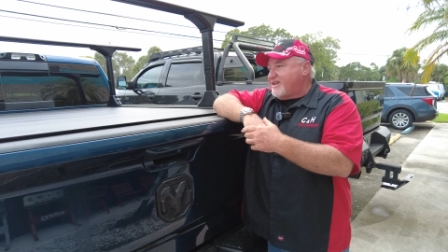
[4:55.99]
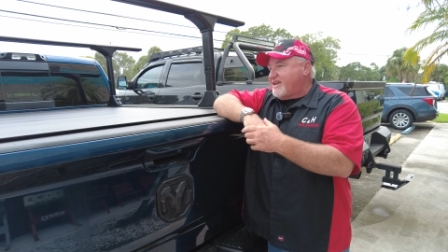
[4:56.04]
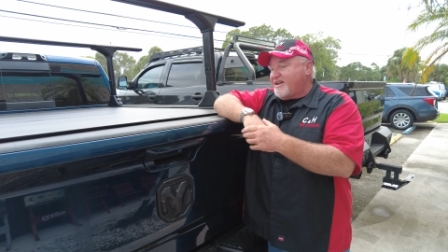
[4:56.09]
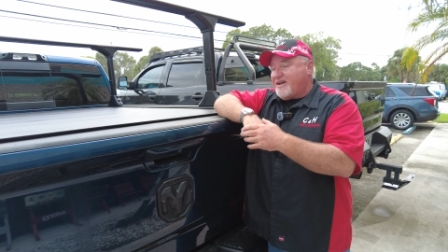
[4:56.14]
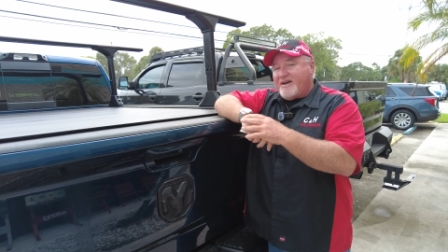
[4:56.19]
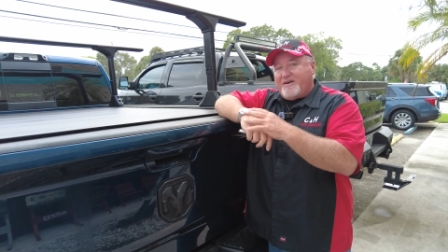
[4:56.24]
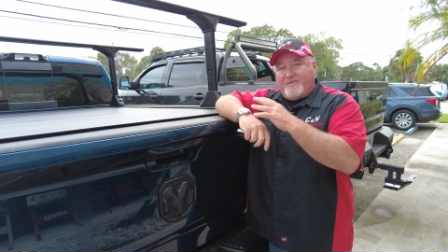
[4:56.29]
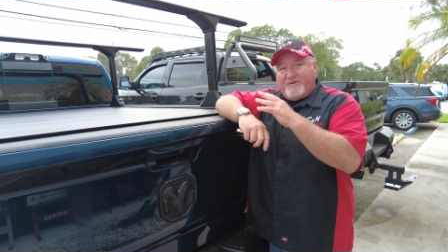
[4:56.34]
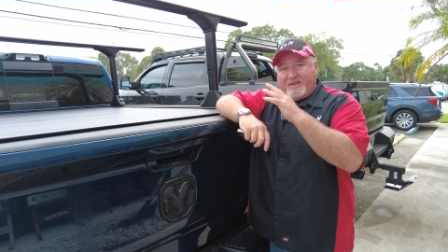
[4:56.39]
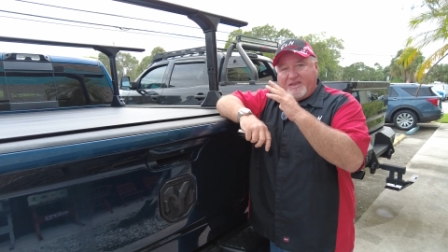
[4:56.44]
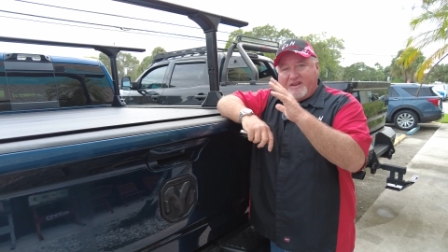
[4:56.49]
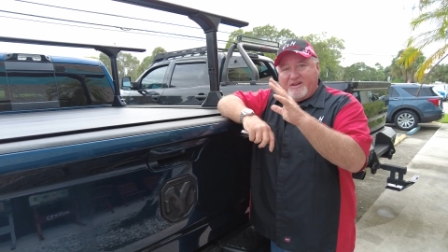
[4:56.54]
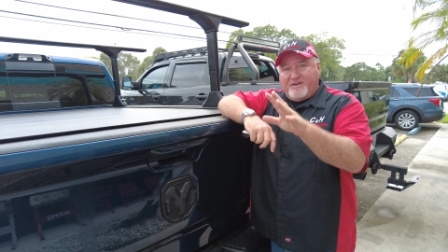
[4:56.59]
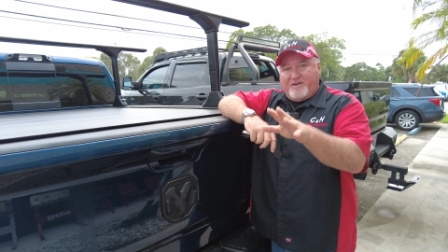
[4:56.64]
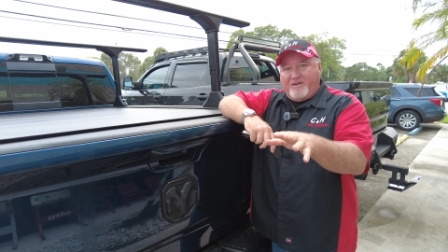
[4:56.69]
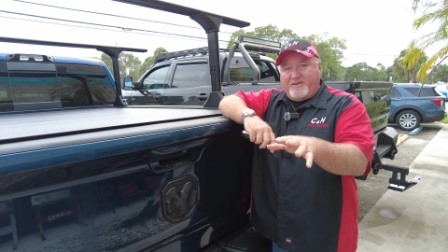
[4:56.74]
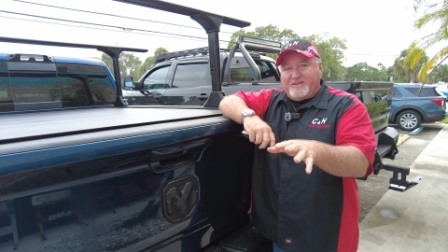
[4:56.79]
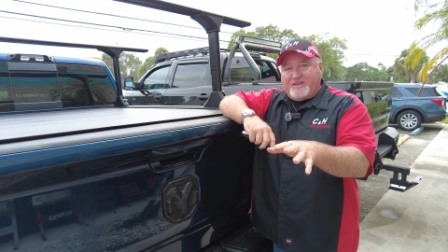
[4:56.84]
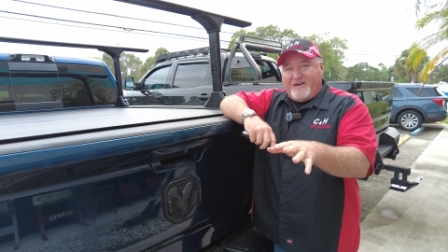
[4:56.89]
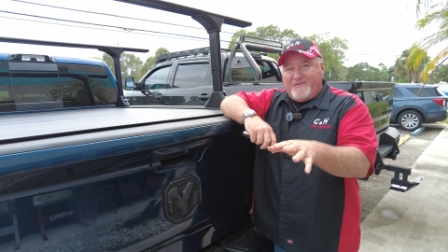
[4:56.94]
Uh, we get it
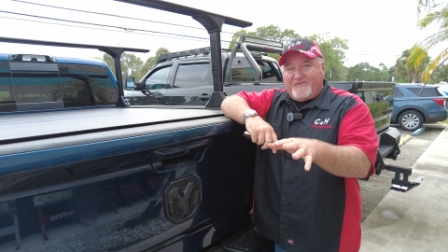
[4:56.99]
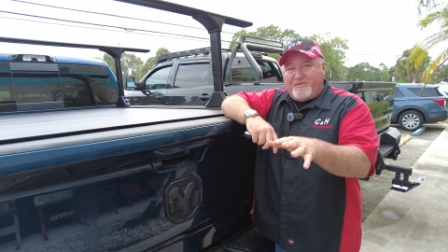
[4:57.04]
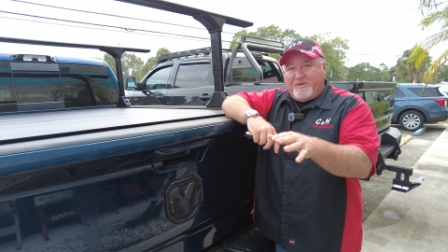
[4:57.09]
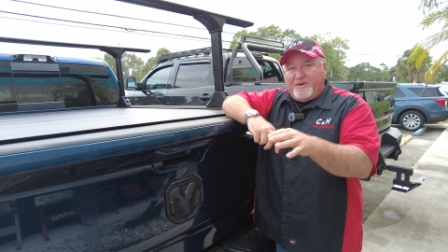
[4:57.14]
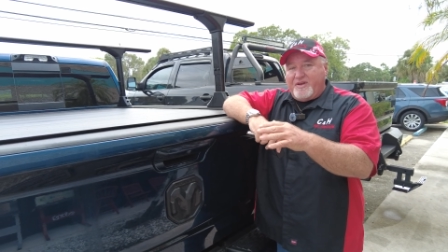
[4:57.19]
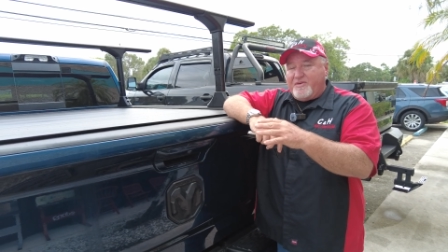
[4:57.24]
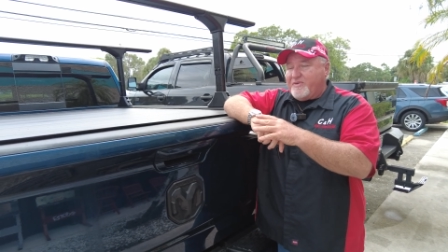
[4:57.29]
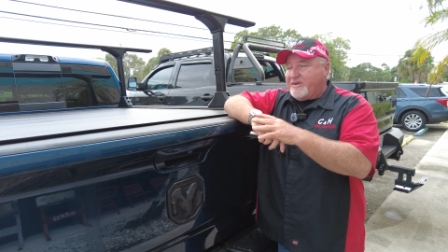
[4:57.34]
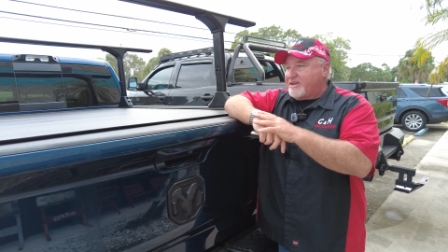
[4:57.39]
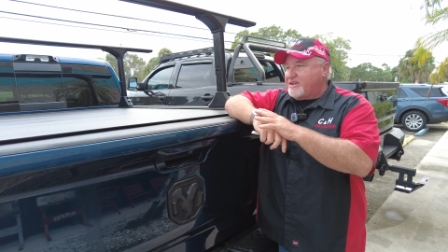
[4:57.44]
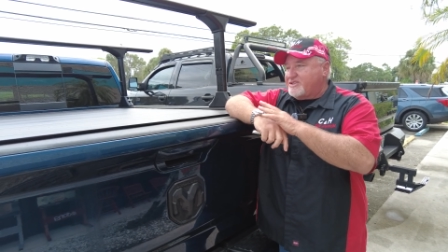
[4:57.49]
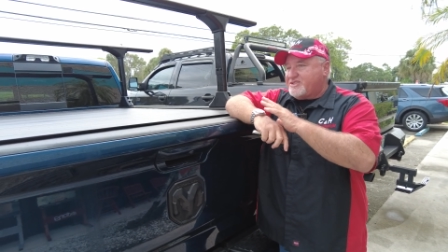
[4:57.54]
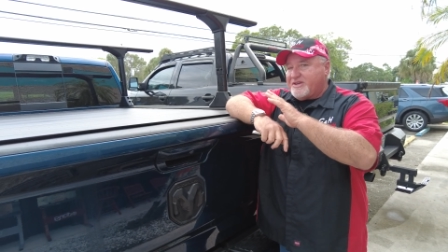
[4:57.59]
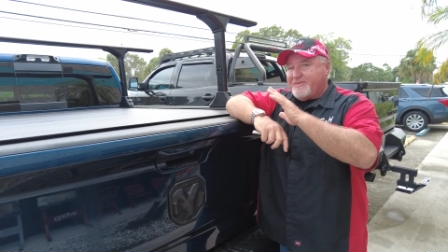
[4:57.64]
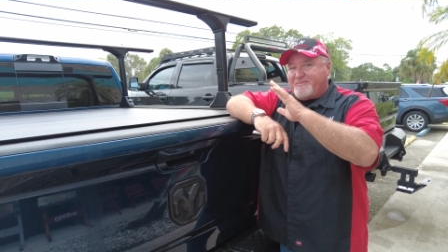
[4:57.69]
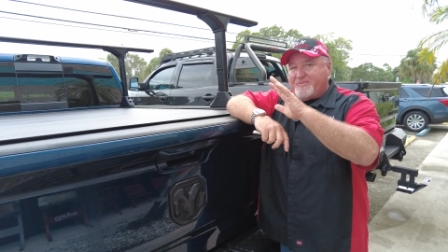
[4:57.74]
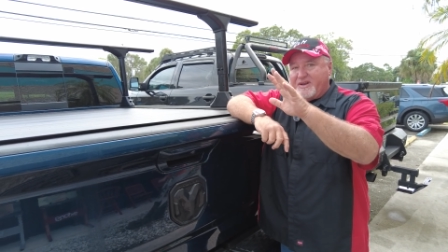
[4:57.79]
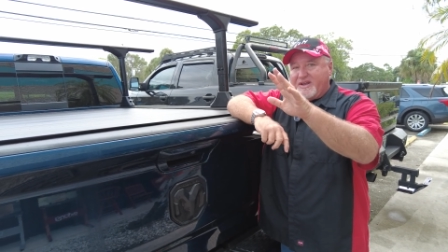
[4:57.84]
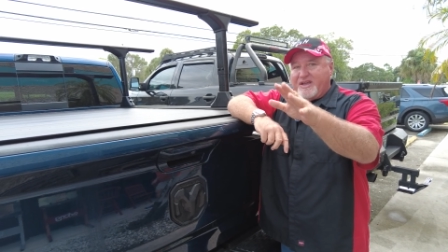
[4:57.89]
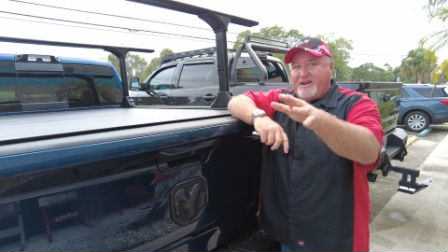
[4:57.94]
all done for you. We can
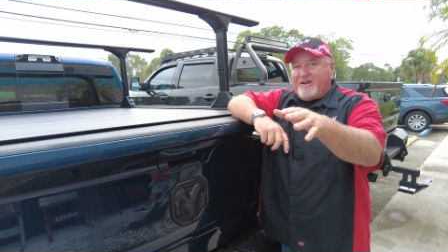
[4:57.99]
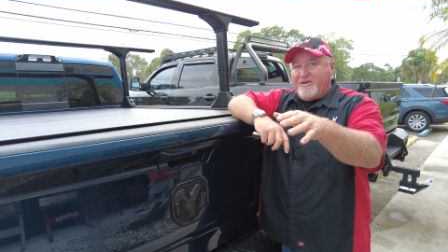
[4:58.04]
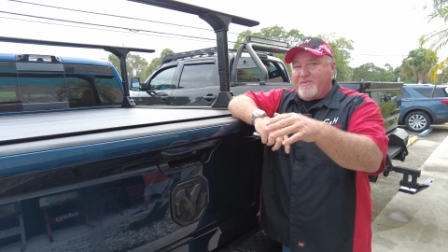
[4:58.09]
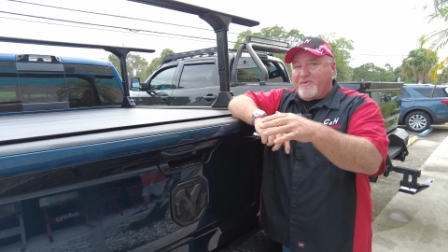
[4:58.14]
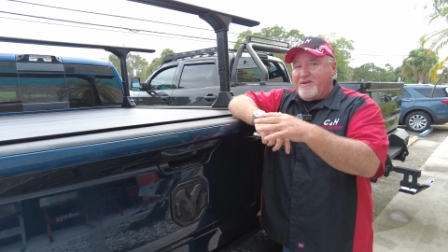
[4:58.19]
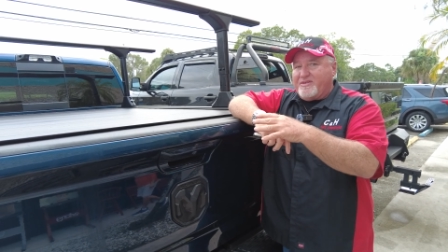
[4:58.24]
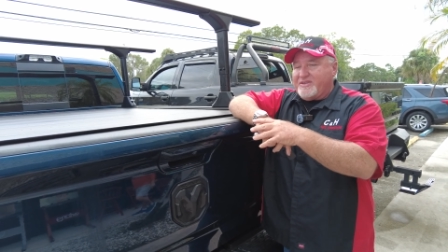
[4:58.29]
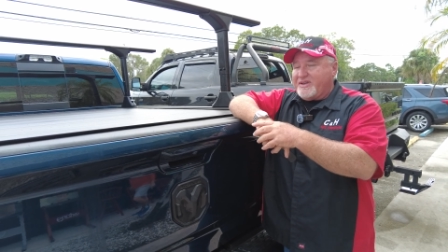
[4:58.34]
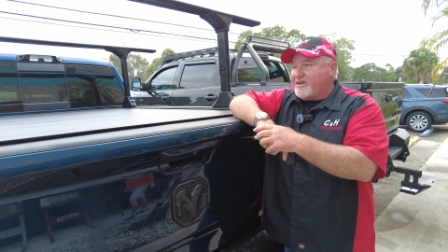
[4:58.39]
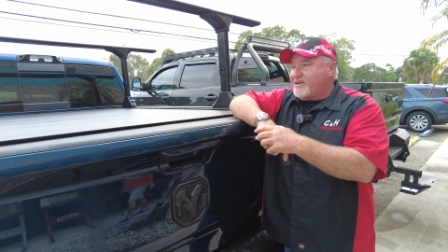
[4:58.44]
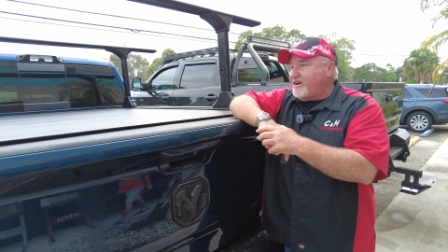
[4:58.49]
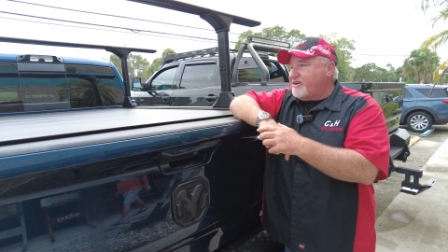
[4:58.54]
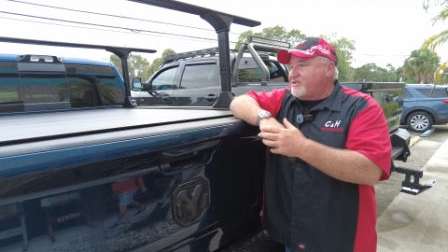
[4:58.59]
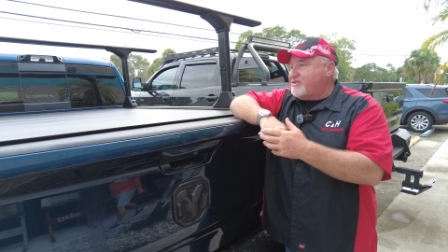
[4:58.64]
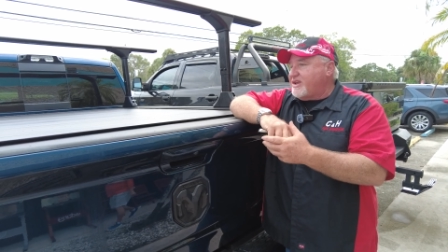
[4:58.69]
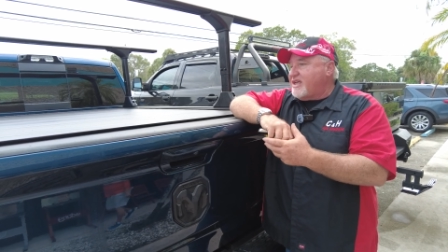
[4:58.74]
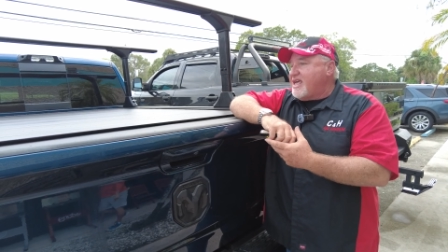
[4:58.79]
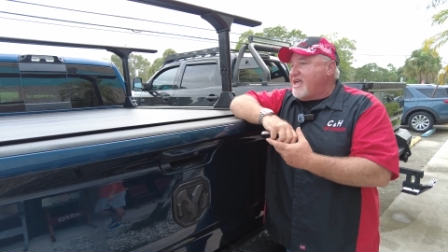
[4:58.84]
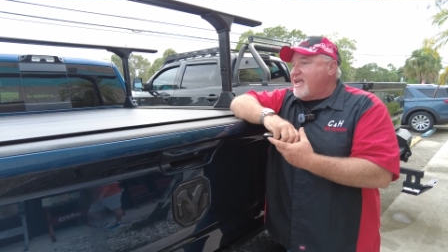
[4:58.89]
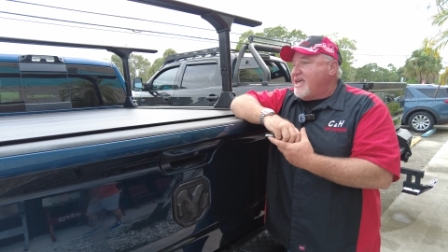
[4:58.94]
ship it anywhere in the
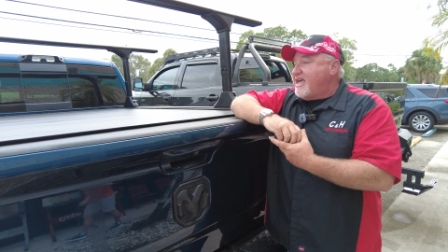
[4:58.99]
country.